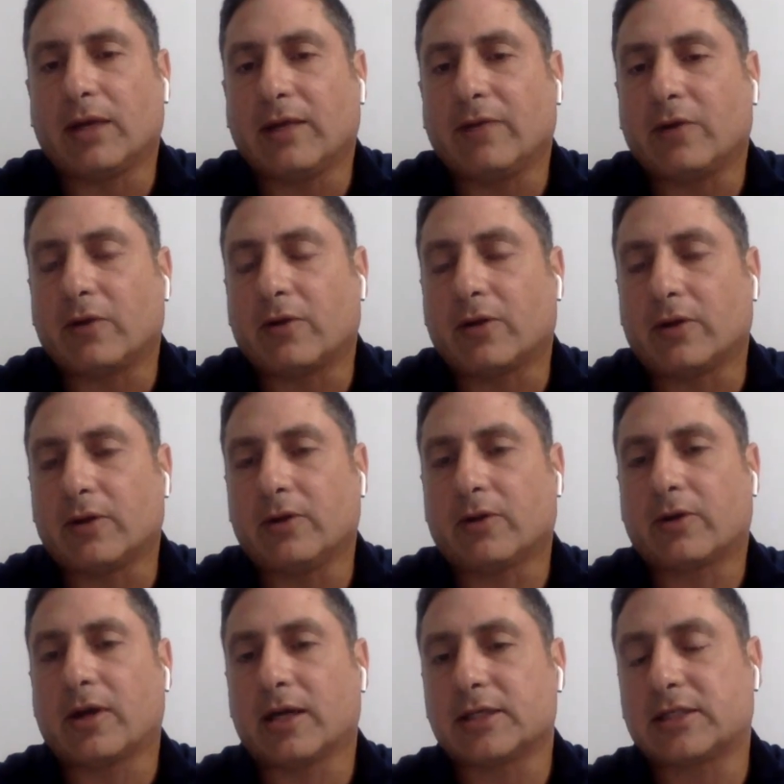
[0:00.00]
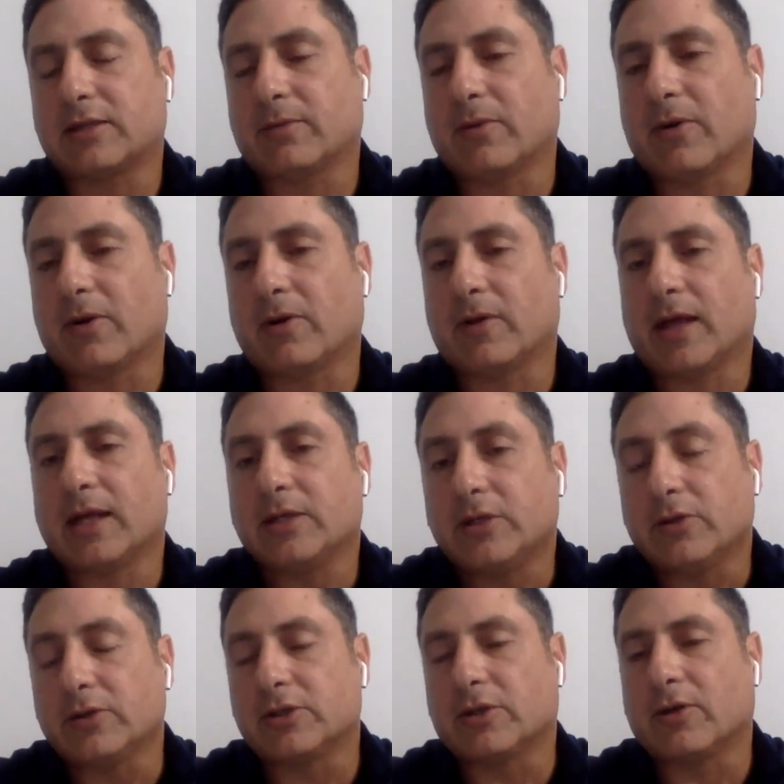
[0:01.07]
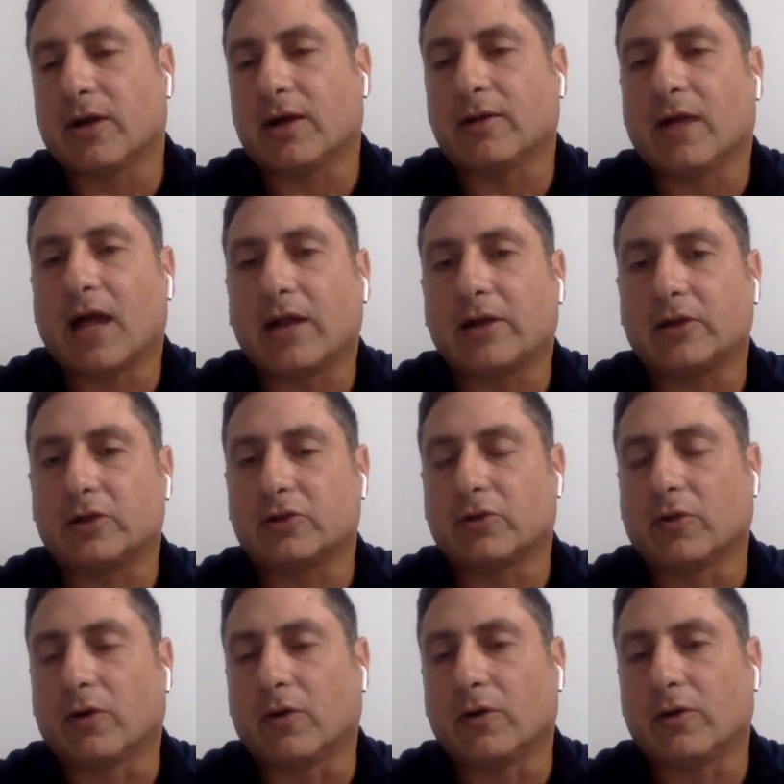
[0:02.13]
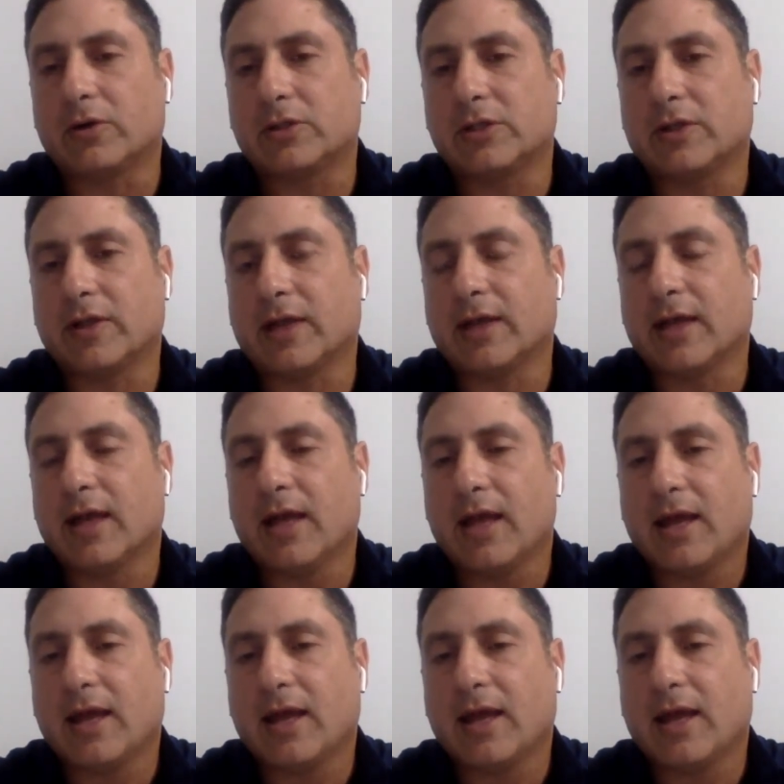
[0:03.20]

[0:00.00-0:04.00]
give your customer, the end user, a lot of control, so they